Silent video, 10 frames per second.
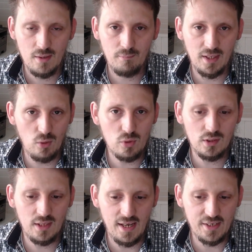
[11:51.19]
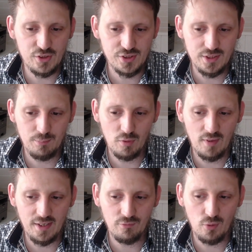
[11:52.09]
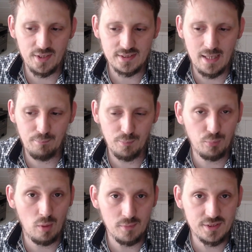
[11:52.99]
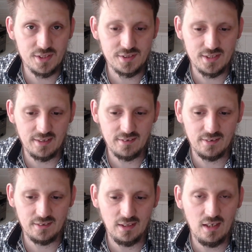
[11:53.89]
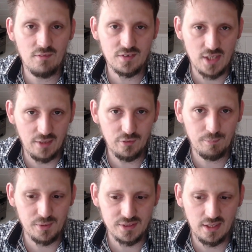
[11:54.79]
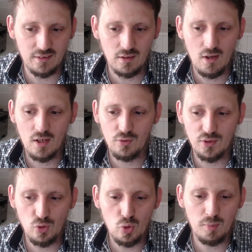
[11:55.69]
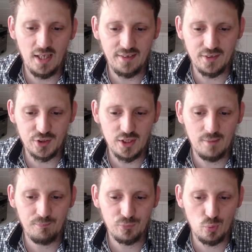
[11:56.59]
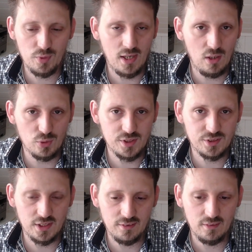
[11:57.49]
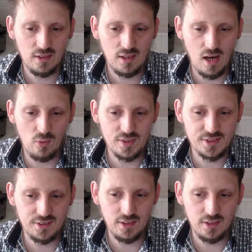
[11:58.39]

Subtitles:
My local electricity provider, for example, promises that it delivers 100% renewable energy to the houses in our city.